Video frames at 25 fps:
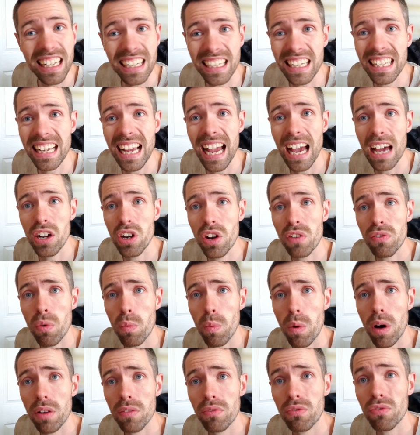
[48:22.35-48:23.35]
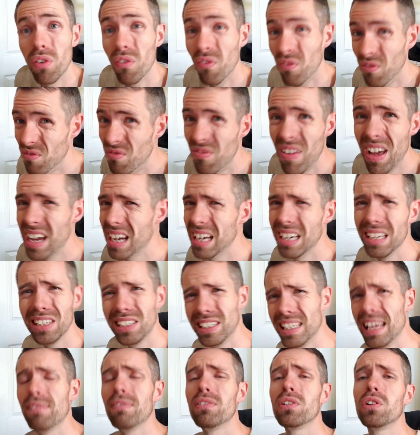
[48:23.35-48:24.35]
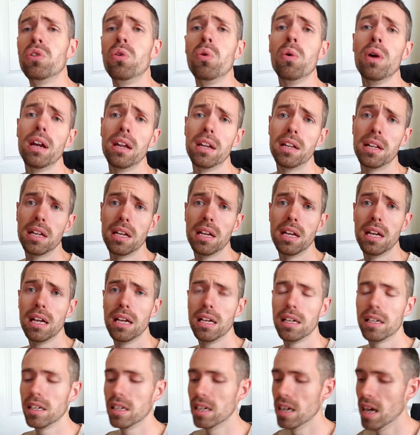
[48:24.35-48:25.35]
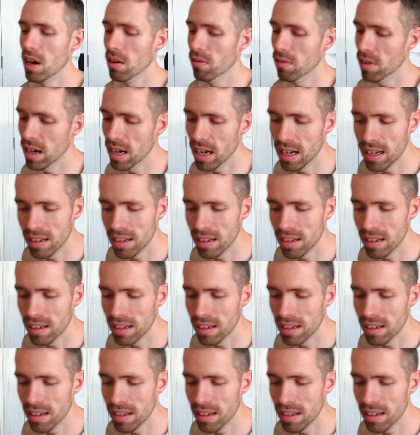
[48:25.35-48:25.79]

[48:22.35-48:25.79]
I can get another one for £7. You know,